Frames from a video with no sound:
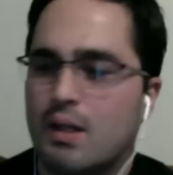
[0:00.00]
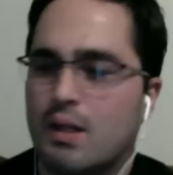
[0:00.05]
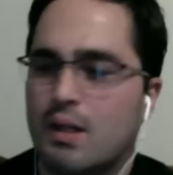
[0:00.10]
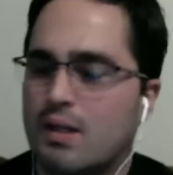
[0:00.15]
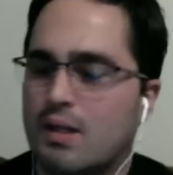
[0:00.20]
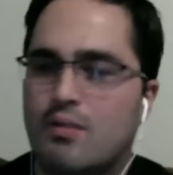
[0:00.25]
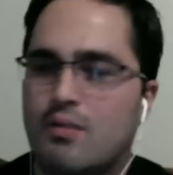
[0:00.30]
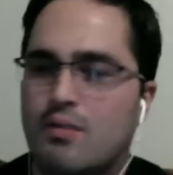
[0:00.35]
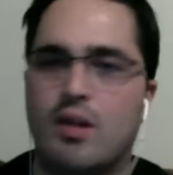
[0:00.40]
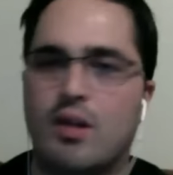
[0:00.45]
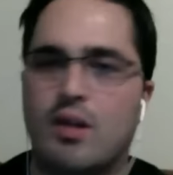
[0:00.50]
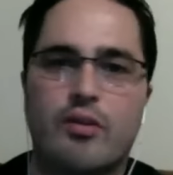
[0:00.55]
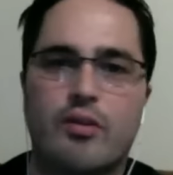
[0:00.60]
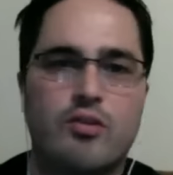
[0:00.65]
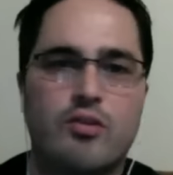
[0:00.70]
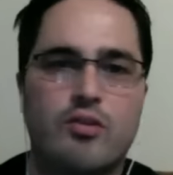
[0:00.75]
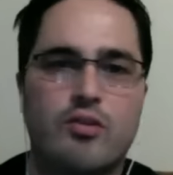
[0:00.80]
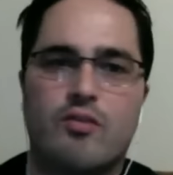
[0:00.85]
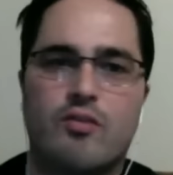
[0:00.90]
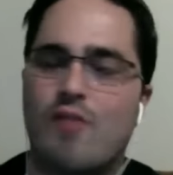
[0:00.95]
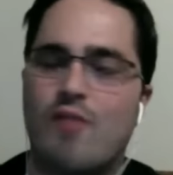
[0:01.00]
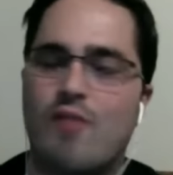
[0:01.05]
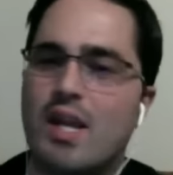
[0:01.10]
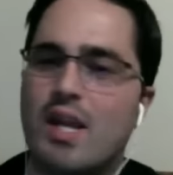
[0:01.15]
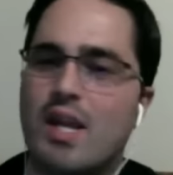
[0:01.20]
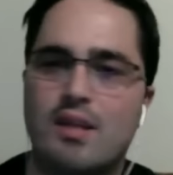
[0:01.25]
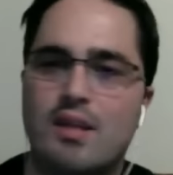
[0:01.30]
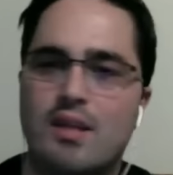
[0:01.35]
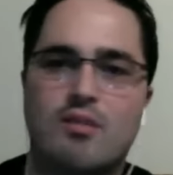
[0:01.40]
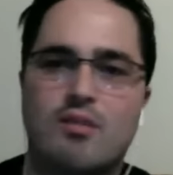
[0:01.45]
the interiors of
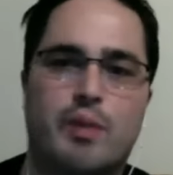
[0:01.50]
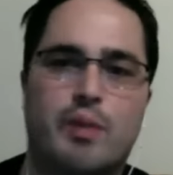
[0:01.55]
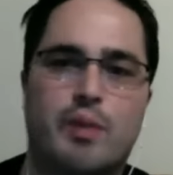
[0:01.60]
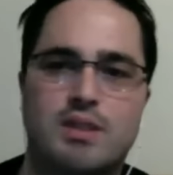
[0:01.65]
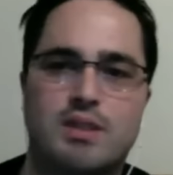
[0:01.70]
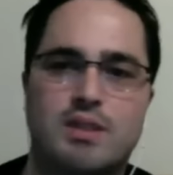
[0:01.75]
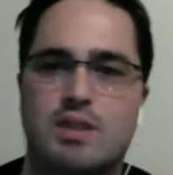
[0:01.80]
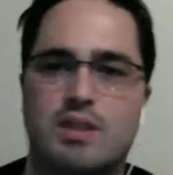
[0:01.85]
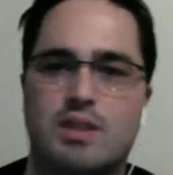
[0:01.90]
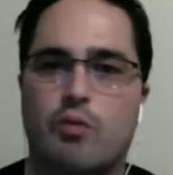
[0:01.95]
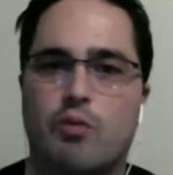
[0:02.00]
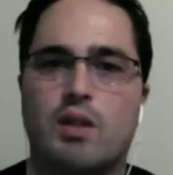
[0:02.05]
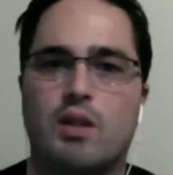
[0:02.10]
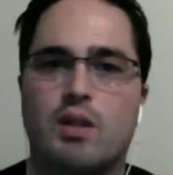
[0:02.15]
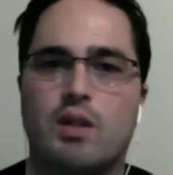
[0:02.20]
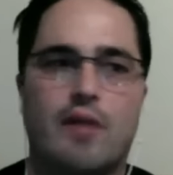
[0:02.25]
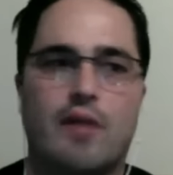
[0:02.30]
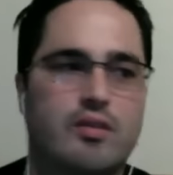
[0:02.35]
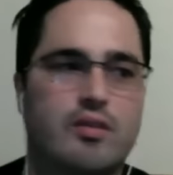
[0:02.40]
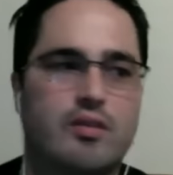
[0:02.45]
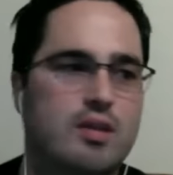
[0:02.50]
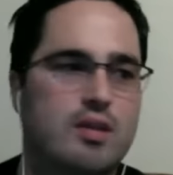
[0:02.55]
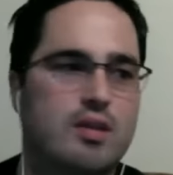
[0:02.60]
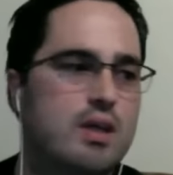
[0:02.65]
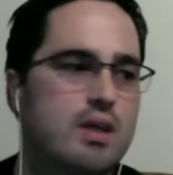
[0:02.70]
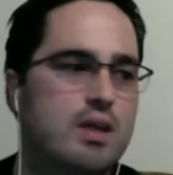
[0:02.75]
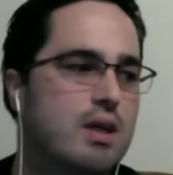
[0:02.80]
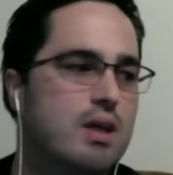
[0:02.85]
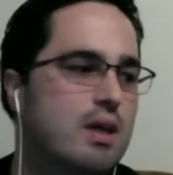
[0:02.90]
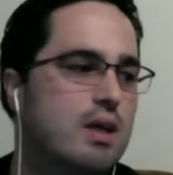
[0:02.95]
any of these places that we love to
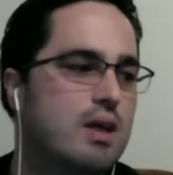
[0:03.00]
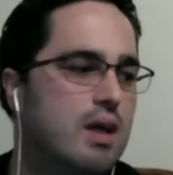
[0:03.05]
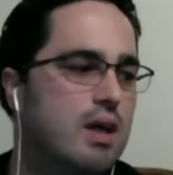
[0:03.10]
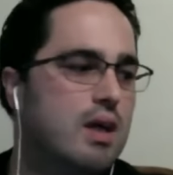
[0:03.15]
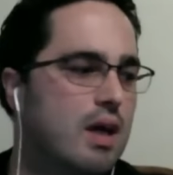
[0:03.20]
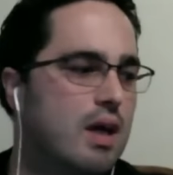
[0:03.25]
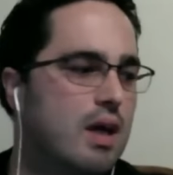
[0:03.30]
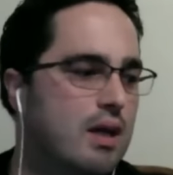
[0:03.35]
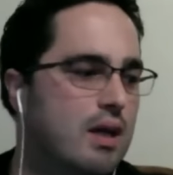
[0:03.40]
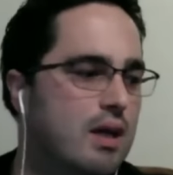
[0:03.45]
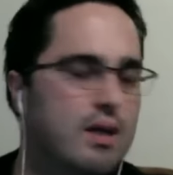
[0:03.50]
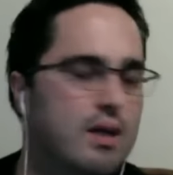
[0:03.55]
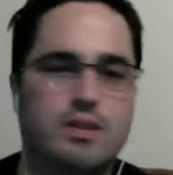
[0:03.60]
see. And they're